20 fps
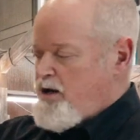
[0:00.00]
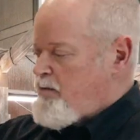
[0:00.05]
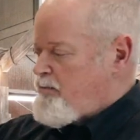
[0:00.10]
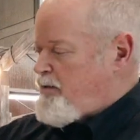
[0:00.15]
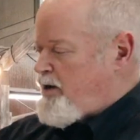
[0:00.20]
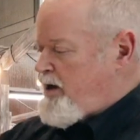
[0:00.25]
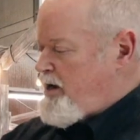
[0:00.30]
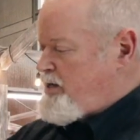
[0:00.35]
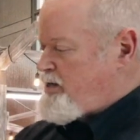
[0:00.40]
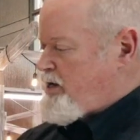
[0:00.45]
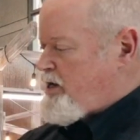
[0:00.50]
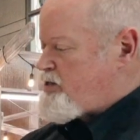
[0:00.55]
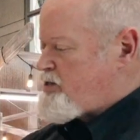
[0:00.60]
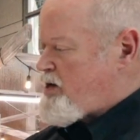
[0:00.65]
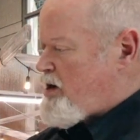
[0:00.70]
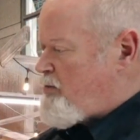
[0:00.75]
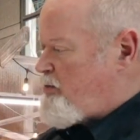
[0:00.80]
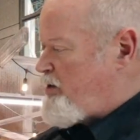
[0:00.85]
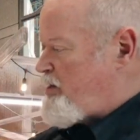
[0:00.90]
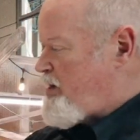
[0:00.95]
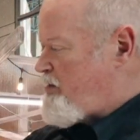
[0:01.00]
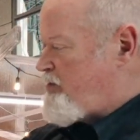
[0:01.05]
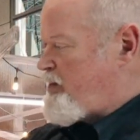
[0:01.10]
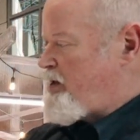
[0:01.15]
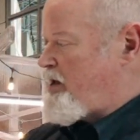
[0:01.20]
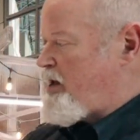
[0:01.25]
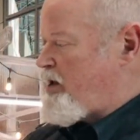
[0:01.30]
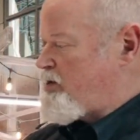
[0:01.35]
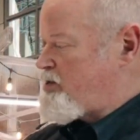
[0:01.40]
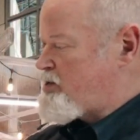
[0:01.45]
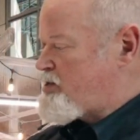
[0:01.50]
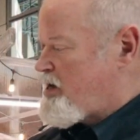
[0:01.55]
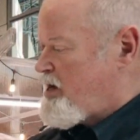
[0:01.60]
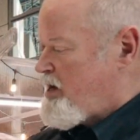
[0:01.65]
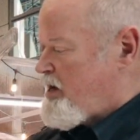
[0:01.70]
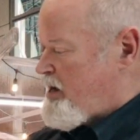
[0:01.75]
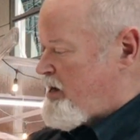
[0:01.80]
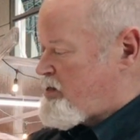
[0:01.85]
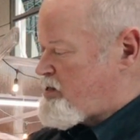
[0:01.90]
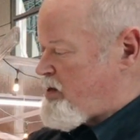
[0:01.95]
but it does come with everything else
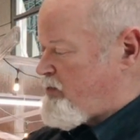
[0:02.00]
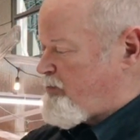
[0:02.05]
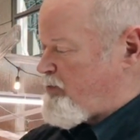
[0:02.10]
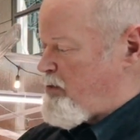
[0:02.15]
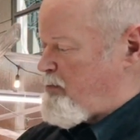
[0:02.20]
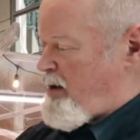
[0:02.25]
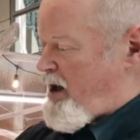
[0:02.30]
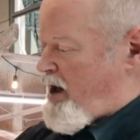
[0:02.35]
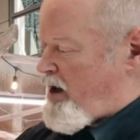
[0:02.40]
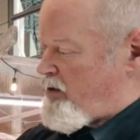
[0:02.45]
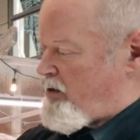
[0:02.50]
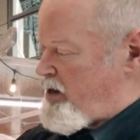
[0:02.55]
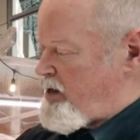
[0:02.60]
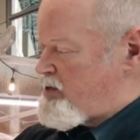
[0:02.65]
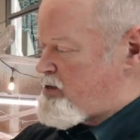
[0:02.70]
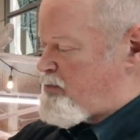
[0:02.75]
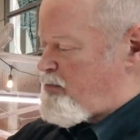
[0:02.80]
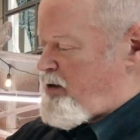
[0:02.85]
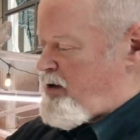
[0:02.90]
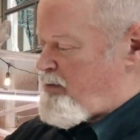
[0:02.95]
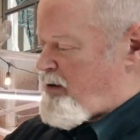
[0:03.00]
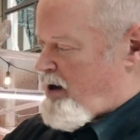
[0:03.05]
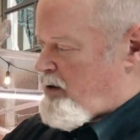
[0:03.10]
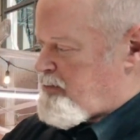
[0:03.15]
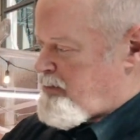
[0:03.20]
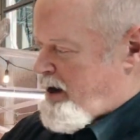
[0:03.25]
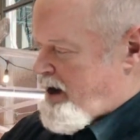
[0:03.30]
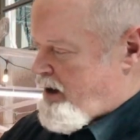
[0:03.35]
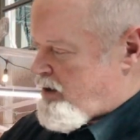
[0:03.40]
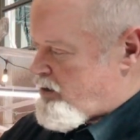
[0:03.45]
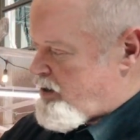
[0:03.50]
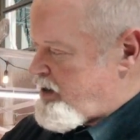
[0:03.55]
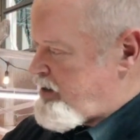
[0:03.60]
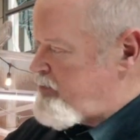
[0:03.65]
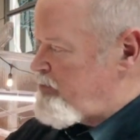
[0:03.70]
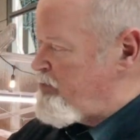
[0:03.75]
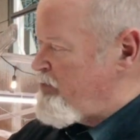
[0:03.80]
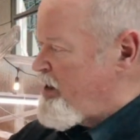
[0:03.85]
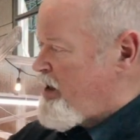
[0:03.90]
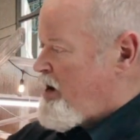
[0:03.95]
except for the battery. It's a B-mount
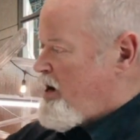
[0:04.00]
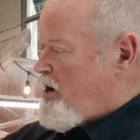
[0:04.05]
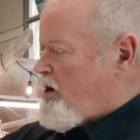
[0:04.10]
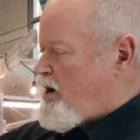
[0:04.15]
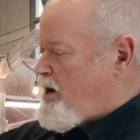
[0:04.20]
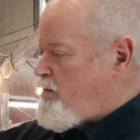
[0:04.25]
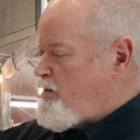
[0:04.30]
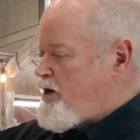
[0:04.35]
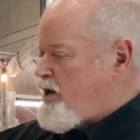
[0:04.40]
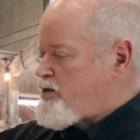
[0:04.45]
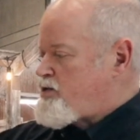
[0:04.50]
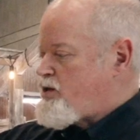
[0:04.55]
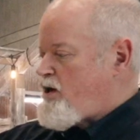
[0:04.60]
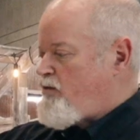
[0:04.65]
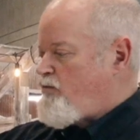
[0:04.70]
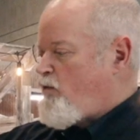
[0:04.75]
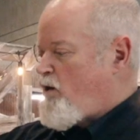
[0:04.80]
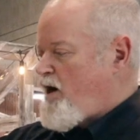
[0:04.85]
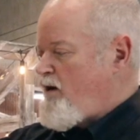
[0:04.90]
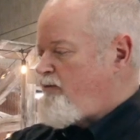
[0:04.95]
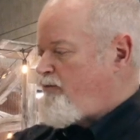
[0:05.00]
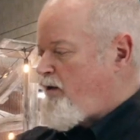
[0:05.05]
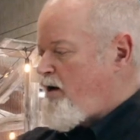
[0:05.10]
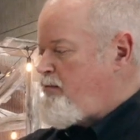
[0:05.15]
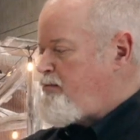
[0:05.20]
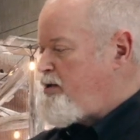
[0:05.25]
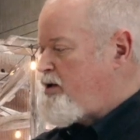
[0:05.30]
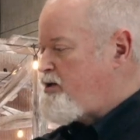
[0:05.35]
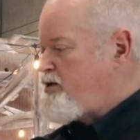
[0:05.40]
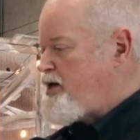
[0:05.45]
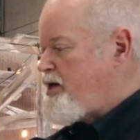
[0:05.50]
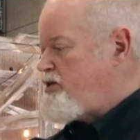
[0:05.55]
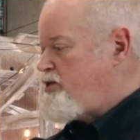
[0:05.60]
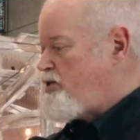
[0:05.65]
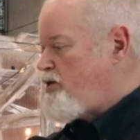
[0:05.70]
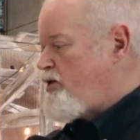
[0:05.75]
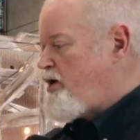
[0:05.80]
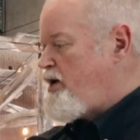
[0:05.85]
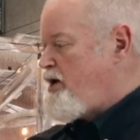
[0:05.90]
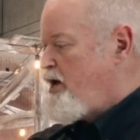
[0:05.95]
battery. We also have Wi-Fi built
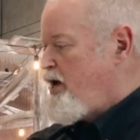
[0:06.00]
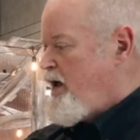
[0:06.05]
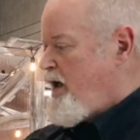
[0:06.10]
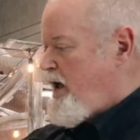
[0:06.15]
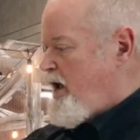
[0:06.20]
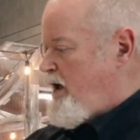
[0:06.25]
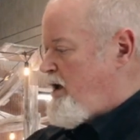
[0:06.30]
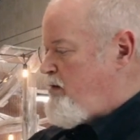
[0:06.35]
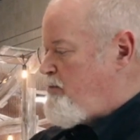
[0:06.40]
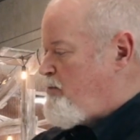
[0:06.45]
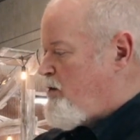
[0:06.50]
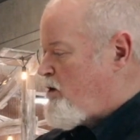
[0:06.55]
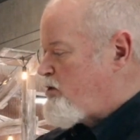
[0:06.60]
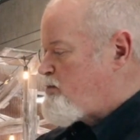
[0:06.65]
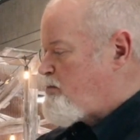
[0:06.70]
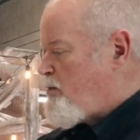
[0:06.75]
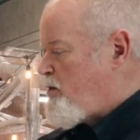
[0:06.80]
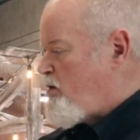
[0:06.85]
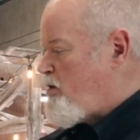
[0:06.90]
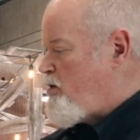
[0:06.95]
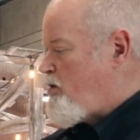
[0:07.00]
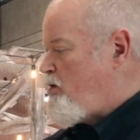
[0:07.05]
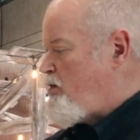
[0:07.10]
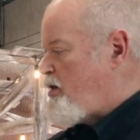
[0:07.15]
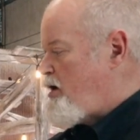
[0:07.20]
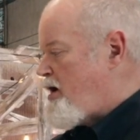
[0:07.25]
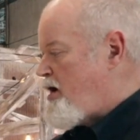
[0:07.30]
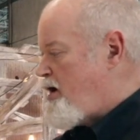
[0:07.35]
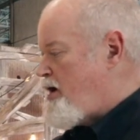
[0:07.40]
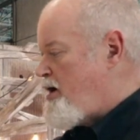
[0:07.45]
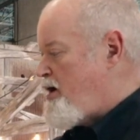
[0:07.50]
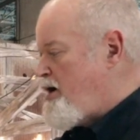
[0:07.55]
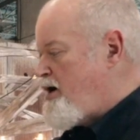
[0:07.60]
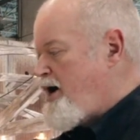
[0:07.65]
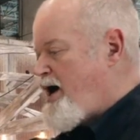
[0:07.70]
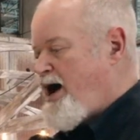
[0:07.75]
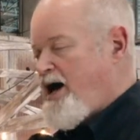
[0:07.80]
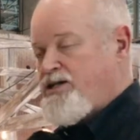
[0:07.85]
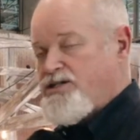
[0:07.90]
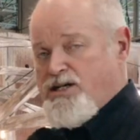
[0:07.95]
into it and multiple
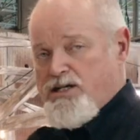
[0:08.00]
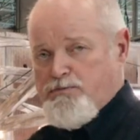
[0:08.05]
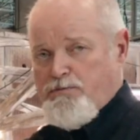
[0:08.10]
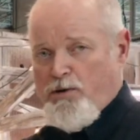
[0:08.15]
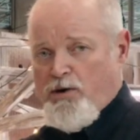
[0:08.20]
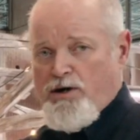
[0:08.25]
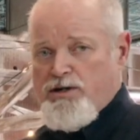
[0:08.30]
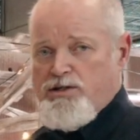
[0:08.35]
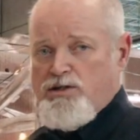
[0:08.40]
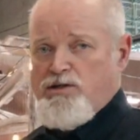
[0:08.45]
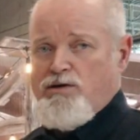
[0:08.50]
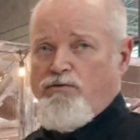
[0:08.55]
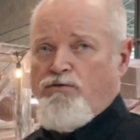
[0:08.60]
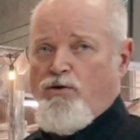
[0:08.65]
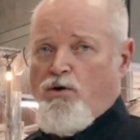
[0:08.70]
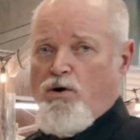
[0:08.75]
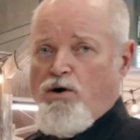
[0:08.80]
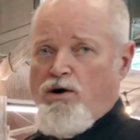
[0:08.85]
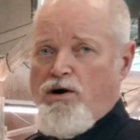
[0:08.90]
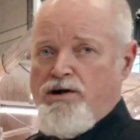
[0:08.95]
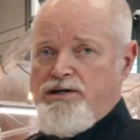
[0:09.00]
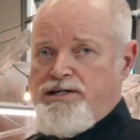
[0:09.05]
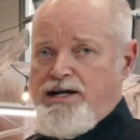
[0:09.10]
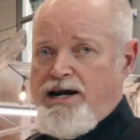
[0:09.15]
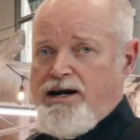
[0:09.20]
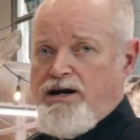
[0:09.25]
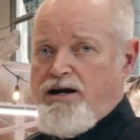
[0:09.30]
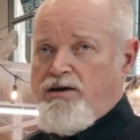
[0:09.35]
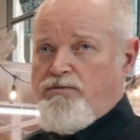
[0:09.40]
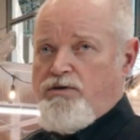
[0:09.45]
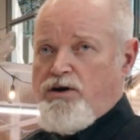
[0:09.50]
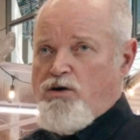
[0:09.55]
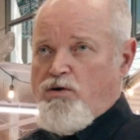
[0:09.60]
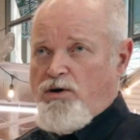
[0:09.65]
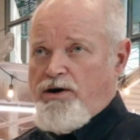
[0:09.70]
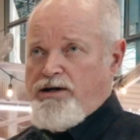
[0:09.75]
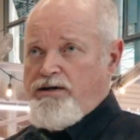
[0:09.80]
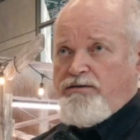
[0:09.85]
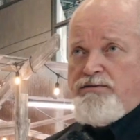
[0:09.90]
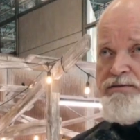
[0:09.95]
access ports for data and
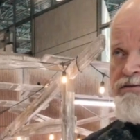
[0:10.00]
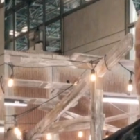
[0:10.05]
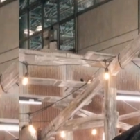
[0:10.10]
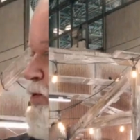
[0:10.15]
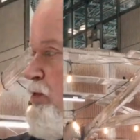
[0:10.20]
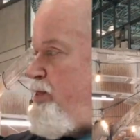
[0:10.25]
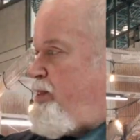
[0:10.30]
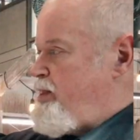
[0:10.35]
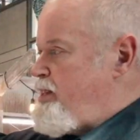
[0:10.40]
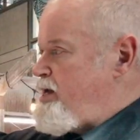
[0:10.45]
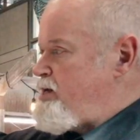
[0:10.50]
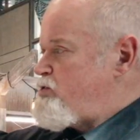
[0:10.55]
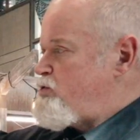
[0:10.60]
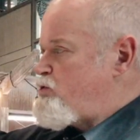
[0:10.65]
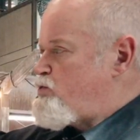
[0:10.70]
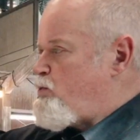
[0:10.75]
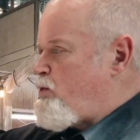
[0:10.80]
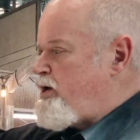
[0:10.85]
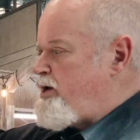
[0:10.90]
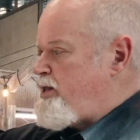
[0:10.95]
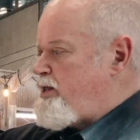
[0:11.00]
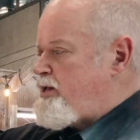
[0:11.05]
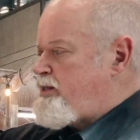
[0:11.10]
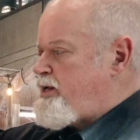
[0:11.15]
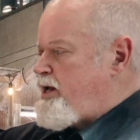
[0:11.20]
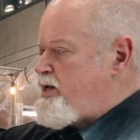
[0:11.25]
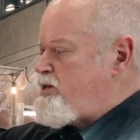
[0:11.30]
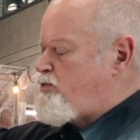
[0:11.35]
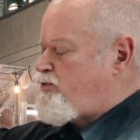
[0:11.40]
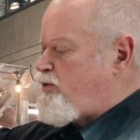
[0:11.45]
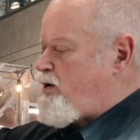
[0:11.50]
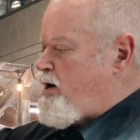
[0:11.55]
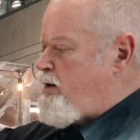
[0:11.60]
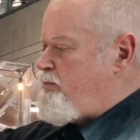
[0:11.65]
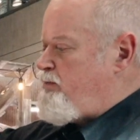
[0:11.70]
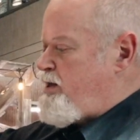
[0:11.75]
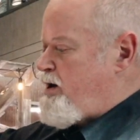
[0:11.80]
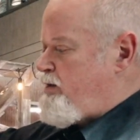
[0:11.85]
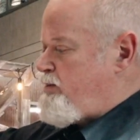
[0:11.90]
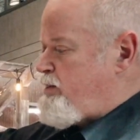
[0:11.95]
recording. This was one of the things
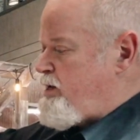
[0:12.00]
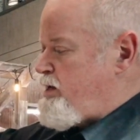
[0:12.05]
from the